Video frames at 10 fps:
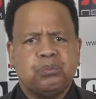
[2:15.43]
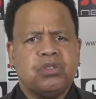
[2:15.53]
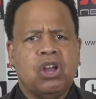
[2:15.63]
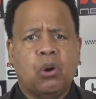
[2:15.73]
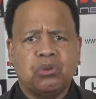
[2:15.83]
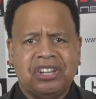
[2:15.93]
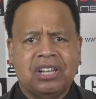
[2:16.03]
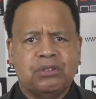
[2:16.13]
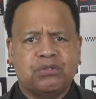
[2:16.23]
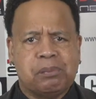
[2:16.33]
hotel
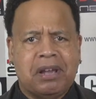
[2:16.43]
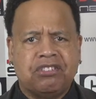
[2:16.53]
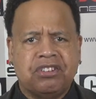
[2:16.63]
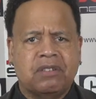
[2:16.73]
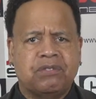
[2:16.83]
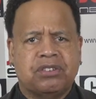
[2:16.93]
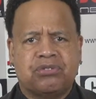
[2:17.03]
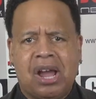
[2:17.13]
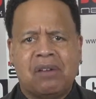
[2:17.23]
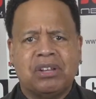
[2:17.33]
information if you're
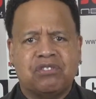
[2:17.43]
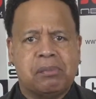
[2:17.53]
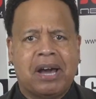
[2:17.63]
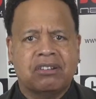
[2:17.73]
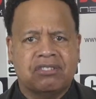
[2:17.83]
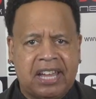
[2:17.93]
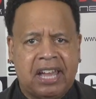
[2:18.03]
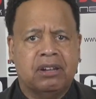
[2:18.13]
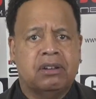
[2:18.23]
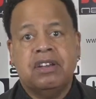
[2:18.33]
traveling from out of
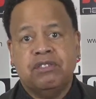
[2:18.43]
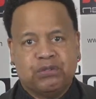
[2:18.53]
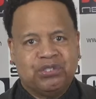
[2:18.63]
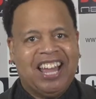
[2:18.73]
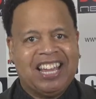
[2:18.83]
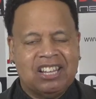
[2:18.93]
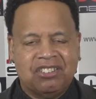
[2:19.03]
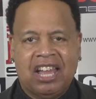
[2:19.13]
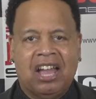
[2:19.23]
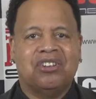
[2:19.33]
town, if you're flying in
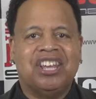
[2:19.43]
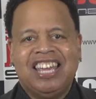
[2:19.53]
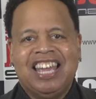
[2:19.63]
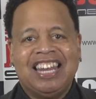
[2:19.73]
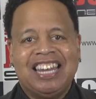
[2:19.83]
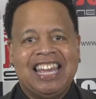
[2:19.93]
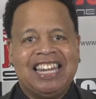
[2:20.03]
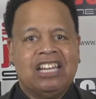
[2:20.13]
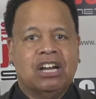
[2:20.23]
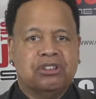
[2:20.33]
town, and
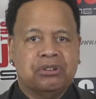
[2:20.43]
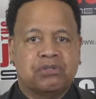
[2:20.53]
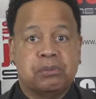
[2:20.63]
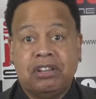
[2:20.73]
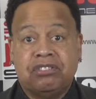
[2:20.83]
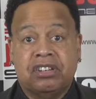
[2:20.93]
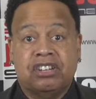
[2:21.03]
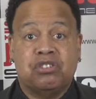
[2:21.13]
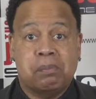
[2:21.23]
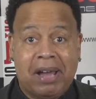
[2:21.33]
any other information
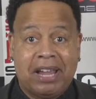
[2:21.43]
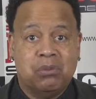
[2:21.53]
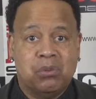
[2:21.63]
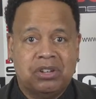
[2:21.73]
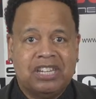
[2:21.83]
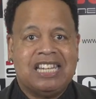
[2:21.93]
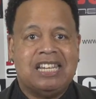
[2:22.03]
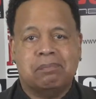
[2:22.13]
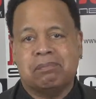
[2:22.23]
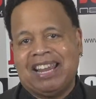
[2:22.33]
that you might
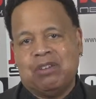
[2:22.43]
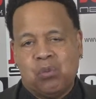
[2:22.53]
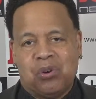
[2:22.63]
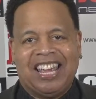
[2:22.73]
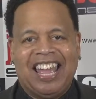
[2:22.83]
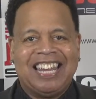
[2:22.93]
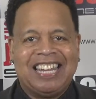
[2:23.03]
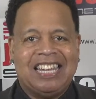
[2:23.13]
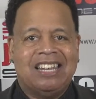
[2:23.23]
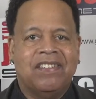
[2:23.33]
want and
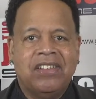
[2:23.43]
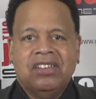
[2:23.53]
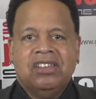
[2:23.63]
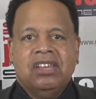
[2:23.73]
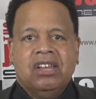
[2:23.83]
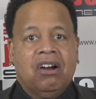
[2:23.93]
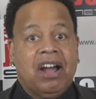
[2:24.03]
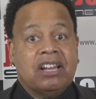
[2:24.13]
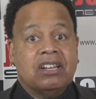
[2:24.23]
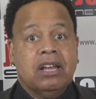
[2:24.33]
need. All
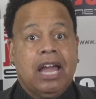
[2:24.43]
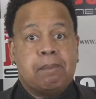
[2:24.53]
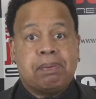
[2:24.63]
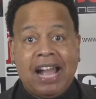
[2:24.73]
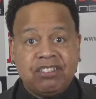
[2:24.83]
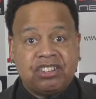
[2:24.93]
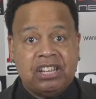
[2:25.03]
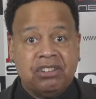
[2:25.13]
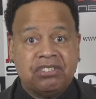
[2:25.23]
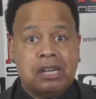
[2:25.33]
right. Hey,
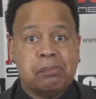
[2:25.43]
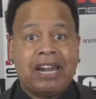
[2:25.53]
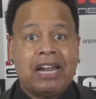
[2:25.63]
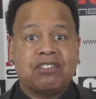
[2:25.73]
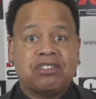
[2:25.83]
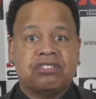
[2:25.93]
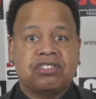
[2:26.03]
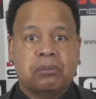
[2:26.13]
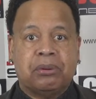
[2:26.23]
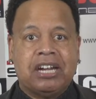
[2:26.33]
Pisces, anybody out there
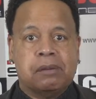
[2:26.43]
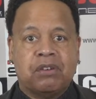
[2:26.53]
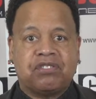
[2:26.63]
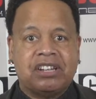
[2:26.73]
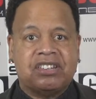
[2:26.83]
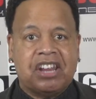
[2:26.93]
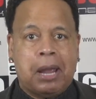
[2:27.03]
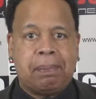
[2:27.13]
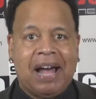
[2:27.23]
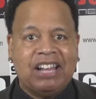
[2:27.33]
celebrating a birthday today?
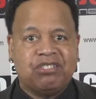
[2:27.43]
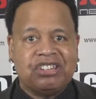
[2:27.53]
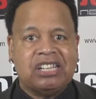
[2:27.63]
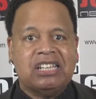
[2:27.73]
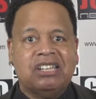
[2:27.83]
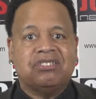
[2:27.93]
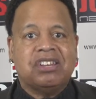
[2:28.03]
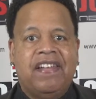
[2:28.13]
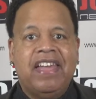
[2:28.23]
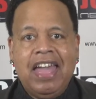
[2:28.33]
Pisces,
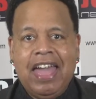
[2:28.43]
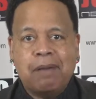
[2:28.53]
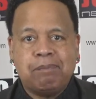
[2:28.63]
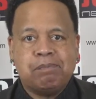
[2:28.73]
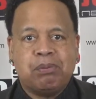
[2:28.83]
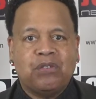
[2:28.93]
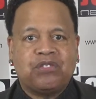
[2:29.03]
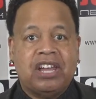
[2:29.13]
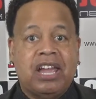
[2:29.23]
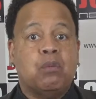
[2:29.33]
happy
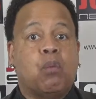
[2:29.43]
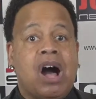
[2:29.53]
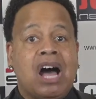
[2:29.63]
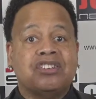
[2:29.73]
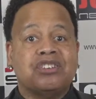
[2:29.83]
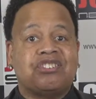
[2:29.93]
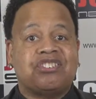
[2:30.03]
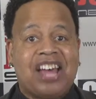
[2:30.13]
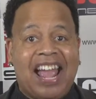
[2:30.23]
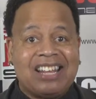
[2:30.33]
birthday. Wanda
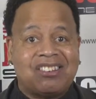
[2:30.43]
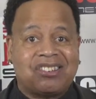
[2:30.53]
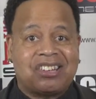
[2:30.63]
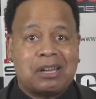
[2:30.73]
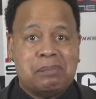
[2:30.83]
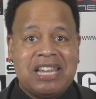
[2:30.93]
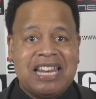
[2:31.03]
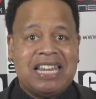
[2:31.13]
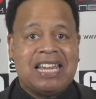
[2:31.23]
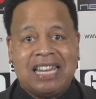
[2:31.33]
Sykes, the
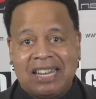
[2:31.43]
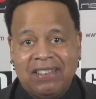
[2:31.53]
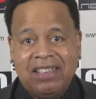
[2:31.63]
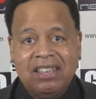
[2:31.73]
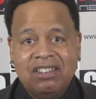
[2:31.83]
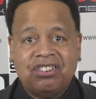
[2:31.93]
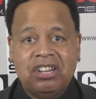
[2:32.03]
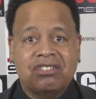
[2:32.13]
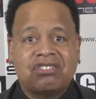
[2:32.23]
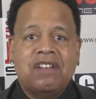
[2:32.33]
comedian.
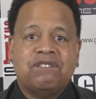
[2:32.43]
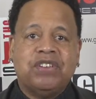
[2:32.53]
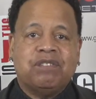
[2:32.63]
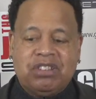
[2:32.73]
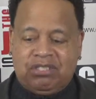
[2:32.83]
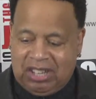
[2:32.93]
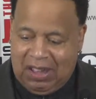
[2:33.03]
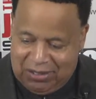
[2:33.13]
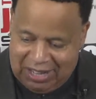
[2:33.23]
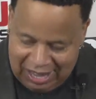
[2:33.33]
She is
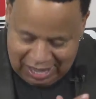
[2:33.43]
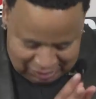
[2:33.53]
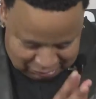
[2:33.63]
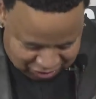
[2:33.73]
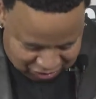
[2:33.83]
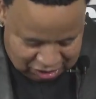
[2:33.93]
57, and let's see